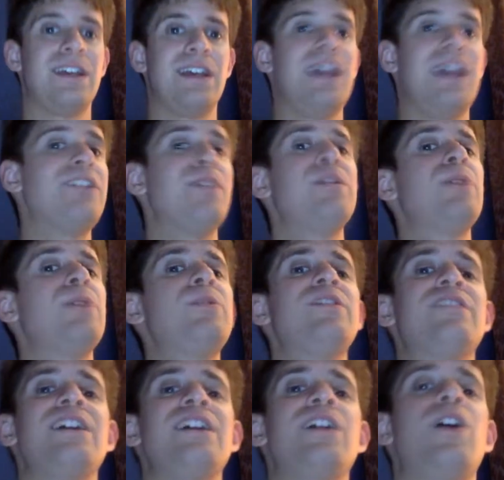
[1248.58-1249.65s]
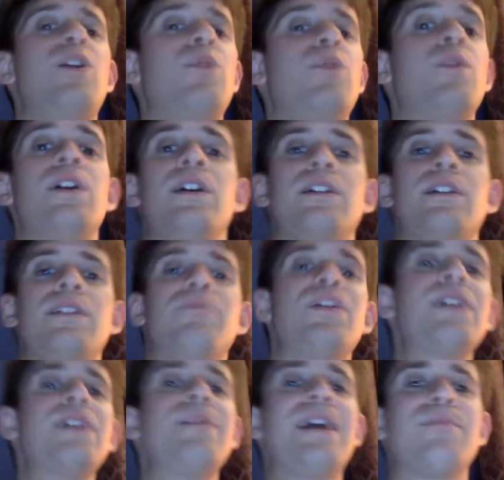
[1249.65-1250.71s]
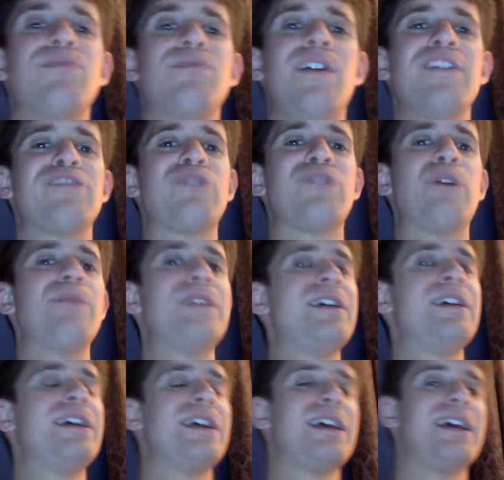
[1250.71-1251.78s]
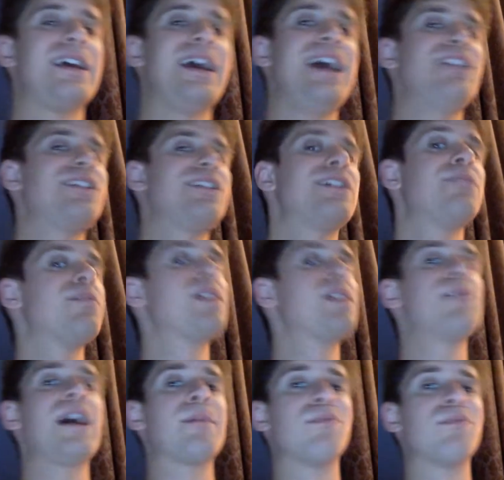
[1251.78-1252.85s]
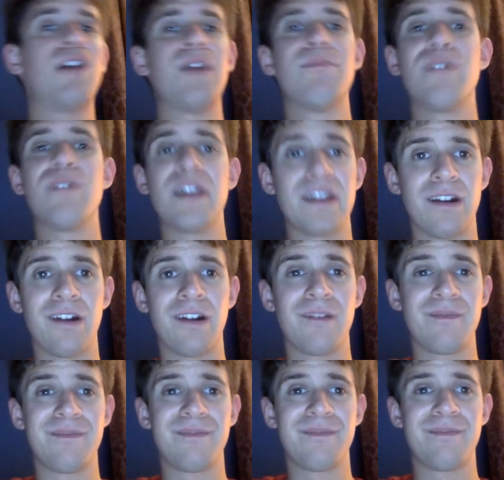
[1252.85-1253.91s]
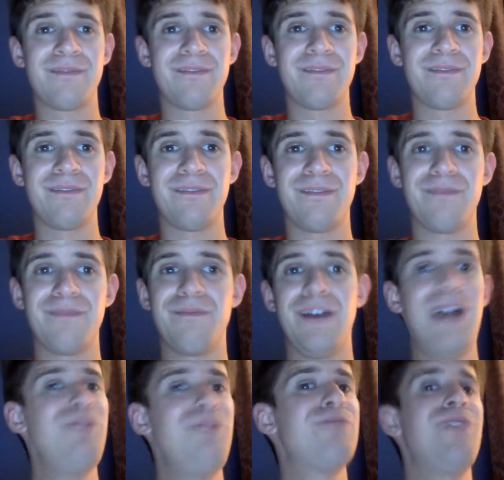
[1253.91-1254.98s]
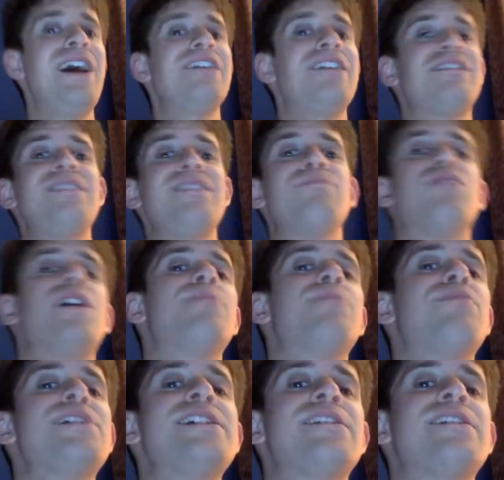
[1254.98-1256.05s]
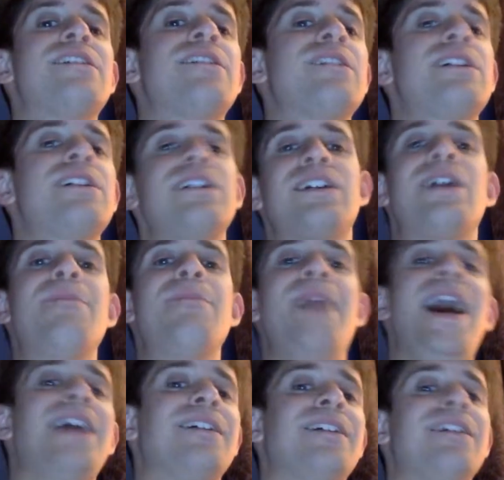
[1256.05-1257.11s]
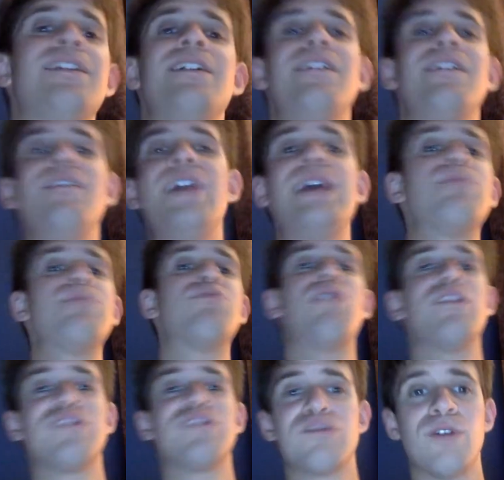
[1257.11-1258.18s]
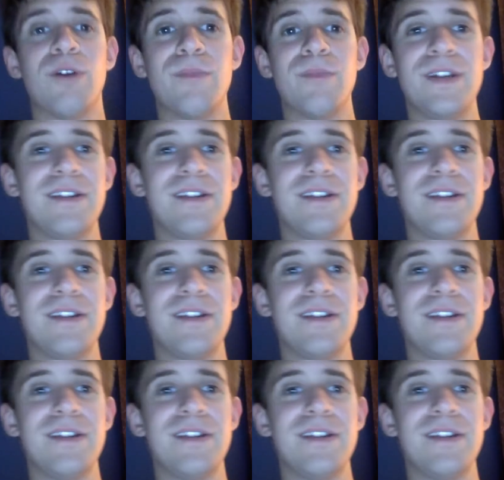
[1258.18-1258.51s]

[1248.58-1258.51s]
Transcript: And W W E said, oh, they're bringing back Braun Strowman and they're going to bring back Braun Breaker. I would rather see Braun Breaker come back than Braun Strowman.